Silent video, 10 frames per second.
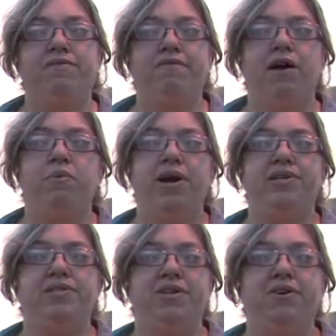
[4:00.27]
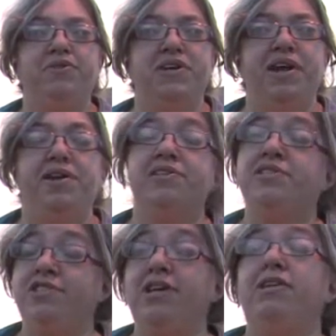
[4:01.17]
to find ways to use it. And
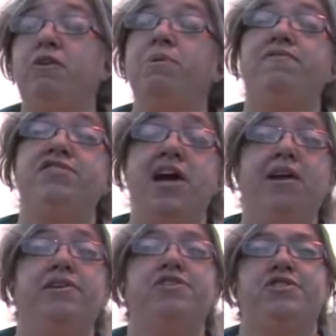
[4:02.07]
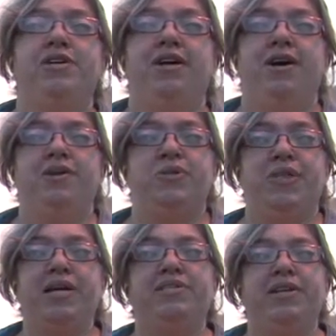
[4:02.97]
it's a little bit of a challenge. So
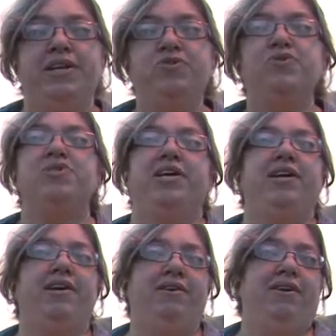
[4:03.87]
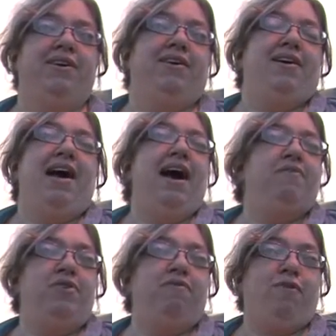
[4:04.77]
that's an interesting
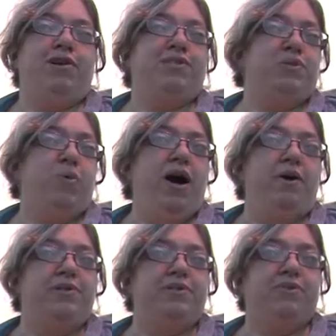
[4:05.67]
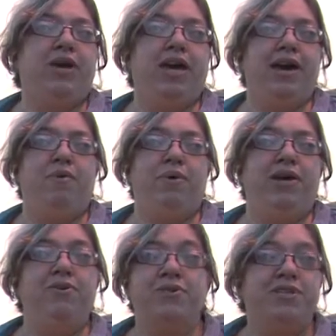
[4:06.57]
avenue for us as well, is looking at
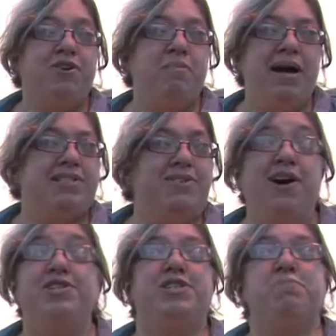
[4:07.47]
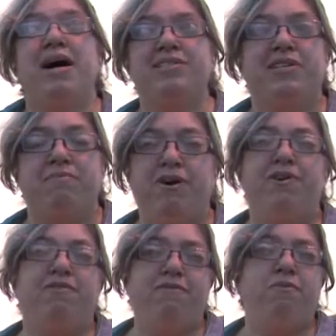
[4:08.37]
reusing tote bags, not just passing them on
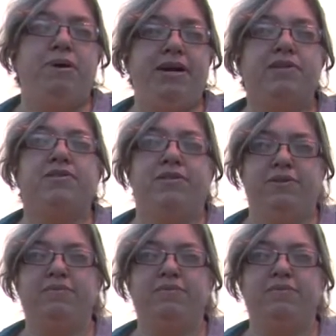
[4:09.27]
to the food banks.